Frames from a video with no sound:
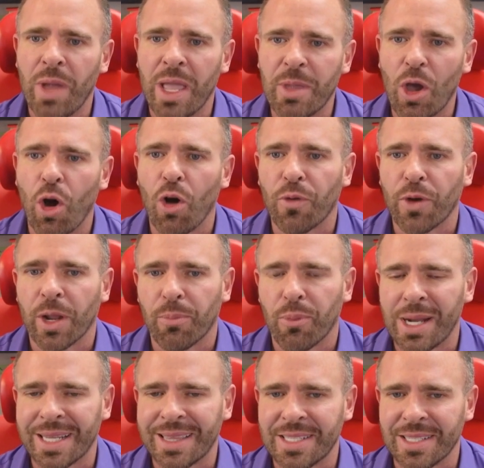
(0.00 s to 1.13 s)
maybe offering a
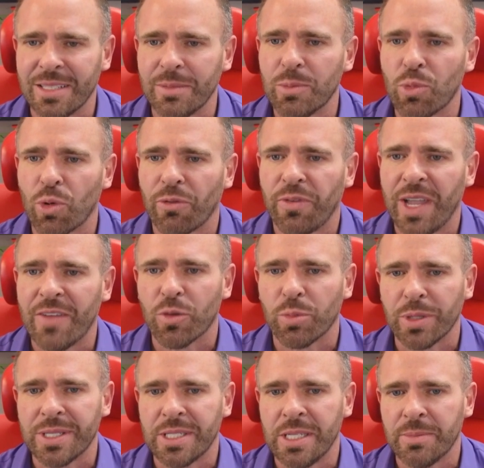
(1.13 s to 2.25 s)
product that's a little bit more
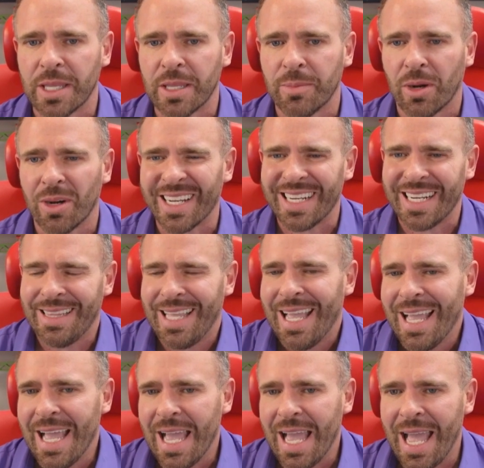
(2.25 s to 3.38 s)
favorably seen by the market
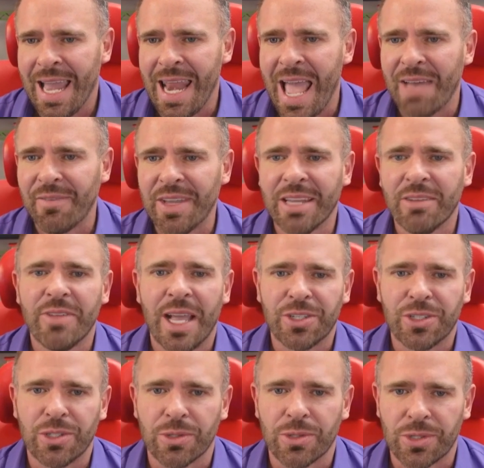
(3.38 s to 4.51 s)
and having
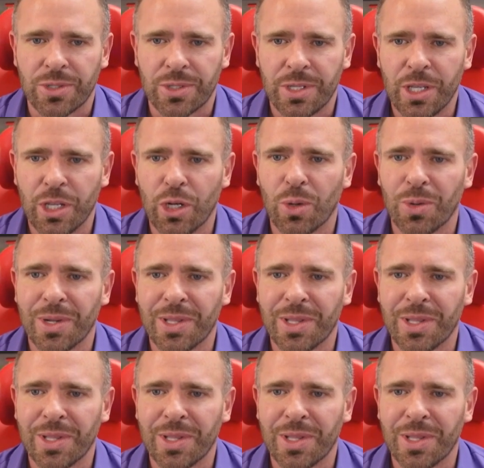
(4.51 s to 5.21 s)
investors,